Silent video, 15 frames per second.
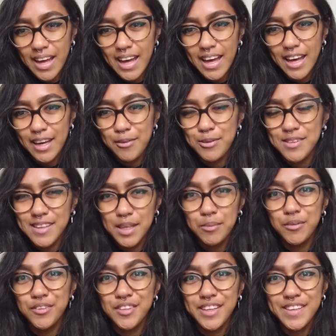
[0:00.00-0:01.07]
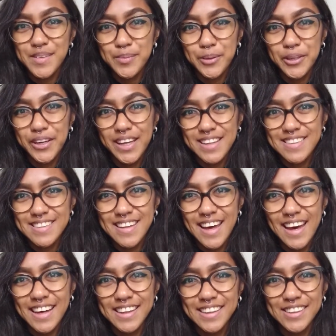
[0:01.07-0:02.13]
I was able to experience
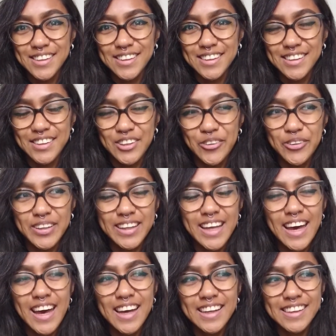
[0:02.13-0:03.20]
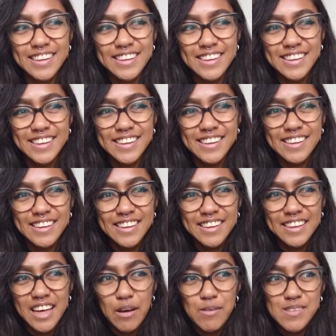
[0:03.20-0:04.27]
that. Knowing that
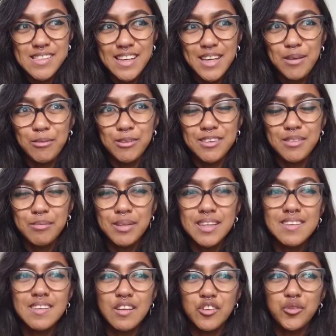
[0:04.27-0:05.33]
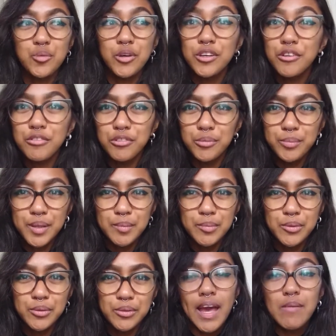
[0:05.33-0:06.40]
I was able to meet such wonderful
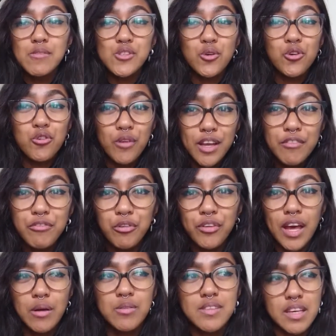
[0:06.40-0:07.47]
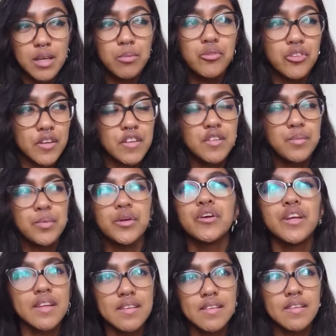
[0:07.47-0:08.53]
people. I'm so grateful that I was able to
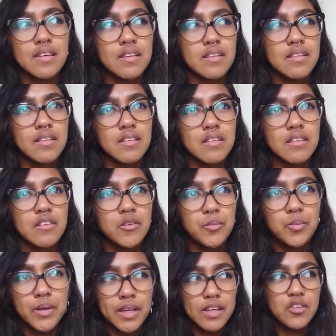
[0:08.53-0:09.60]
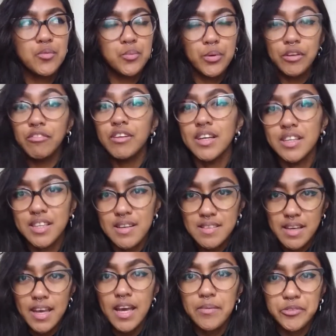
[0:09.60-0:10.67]
experience this. To be as privileged as
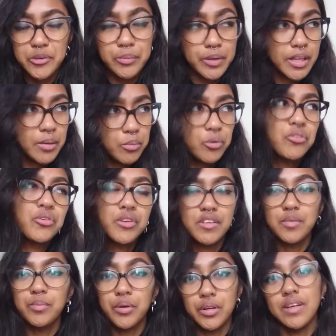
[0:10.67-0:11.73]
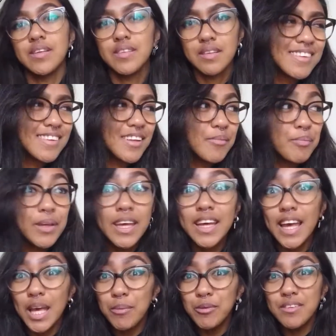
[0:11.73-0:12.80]
I am to be able to experience. Being
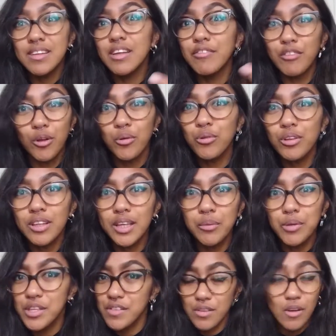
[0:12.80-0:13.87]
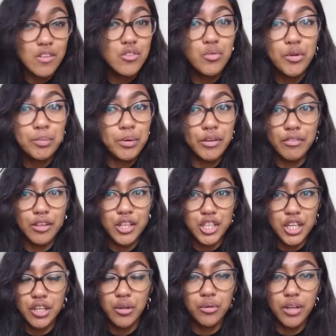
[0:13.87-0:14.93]
able to live locally, which is also a privilege.
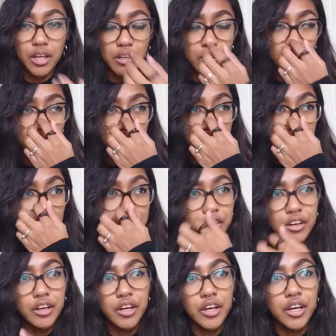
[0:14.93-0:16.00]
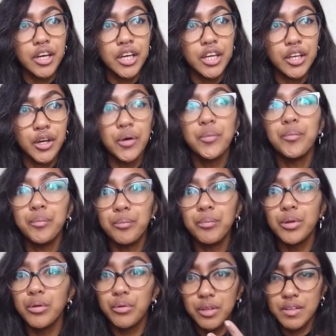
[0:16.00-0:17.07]
I know not a lot of other,
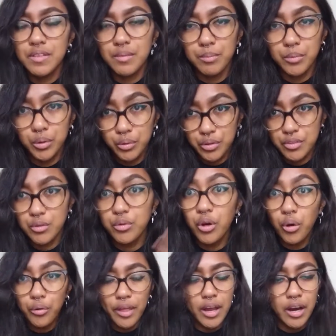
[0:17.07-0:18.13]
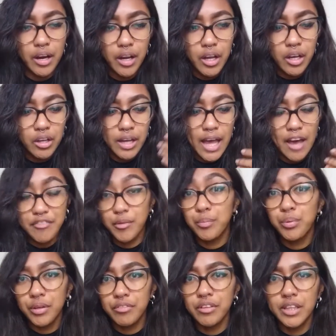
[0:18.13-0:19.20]
Moluccans who go there have the
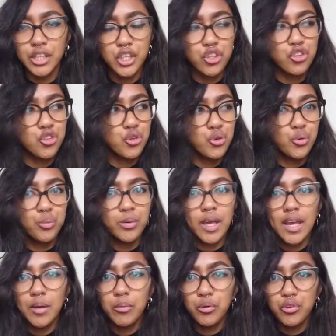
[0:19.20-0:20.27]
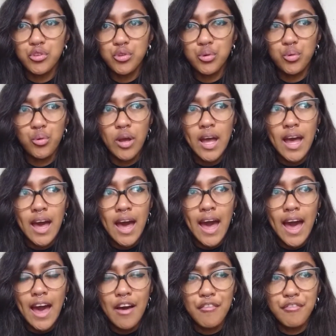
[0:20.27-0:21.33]
privilege to be able to
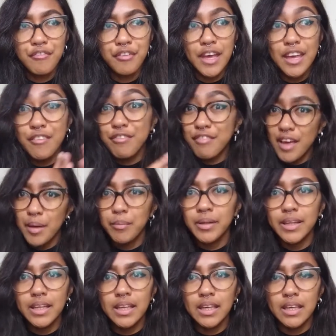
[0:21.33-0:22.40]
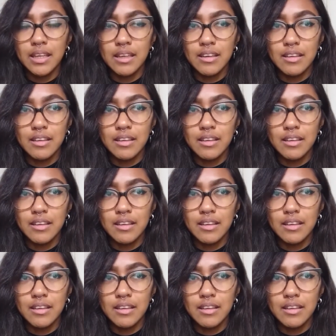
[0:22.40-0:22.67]
have a family